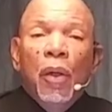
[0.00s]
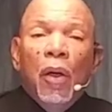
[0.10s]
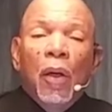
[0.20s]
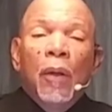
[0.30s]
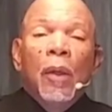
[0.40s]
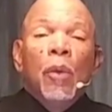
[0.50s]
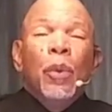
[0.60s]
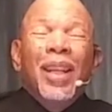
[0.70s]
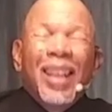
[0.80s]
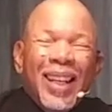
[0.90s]

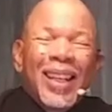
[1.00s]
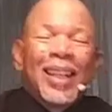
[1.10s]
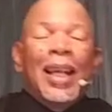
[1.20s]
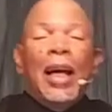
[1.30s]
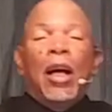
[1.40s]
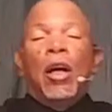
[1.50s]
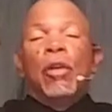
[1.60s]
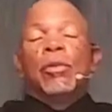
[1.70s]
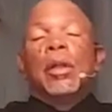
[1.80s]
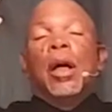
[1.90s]
will
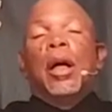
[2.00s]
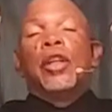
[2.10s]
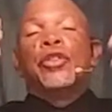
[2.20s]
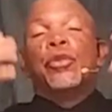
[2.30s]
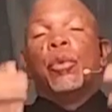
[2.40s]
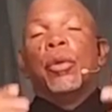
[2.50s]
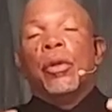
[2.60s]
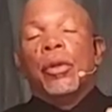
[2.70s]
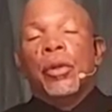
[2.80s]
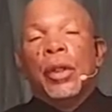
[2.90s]
allow God's
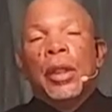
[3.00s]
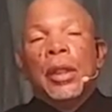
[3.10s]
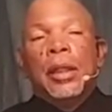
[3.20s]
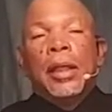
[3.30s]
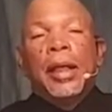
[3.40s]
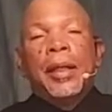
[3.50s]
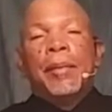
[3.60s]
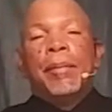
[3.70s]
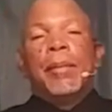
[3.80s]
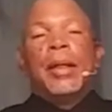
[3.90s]
word,
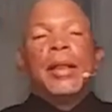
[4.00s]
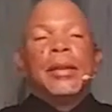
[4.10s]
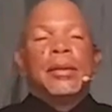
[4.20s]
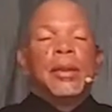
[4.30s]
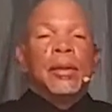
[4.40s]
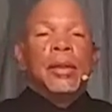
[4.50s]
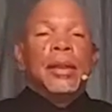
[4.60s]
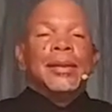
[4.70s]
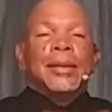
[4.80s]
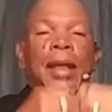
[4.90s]
amen, to
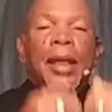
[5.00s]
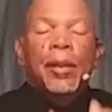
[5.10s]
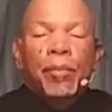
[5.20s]
take